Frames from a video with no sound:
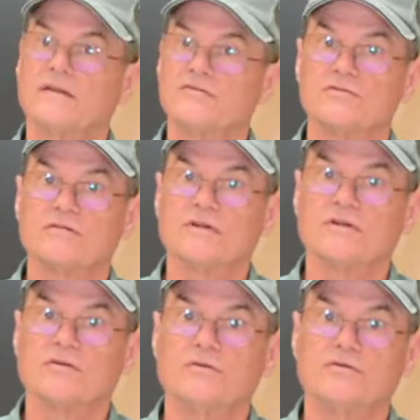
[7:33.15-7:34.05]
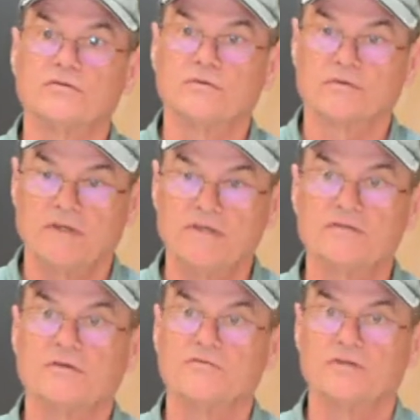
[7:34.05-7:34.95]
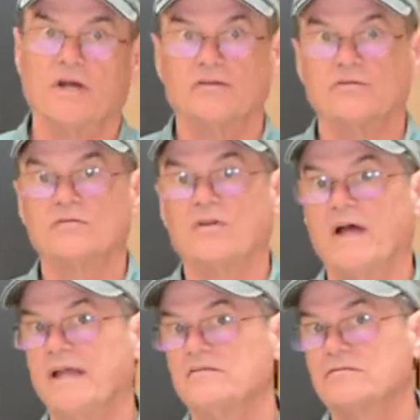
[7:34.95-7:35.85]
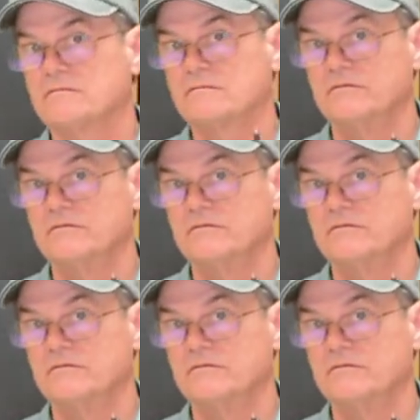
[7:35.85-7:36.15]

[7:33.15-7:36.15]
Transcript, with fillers: They should have included two of these, because you got two lights.